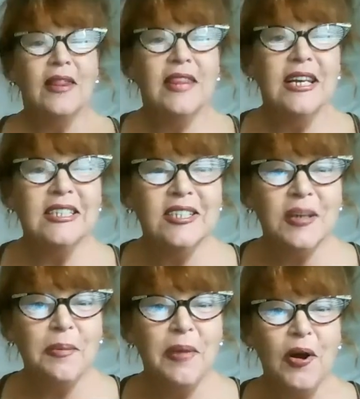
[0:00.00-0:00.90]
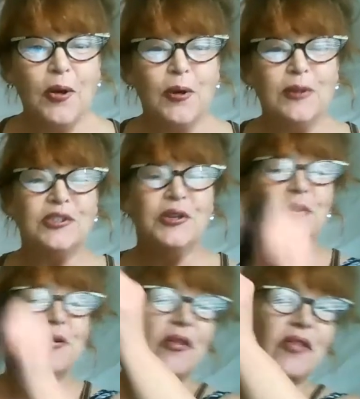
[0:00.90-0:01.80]
This is a
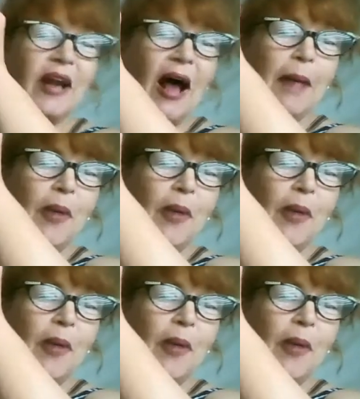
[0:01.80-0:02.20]
MiracleSuit that I